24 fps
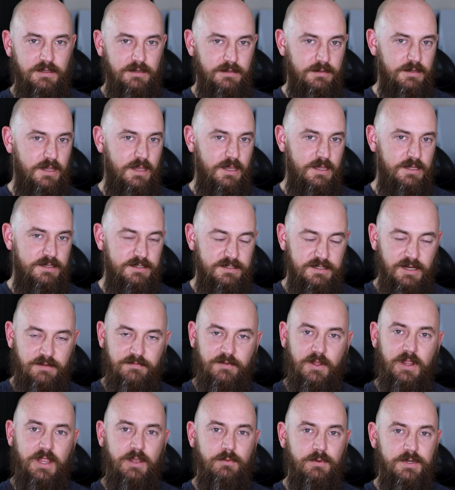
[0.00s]
and
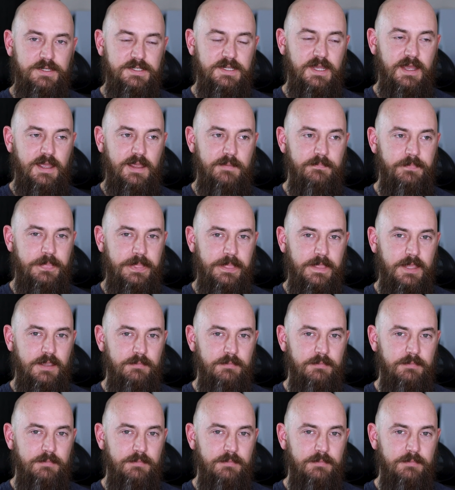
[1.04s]
stuff all at one time.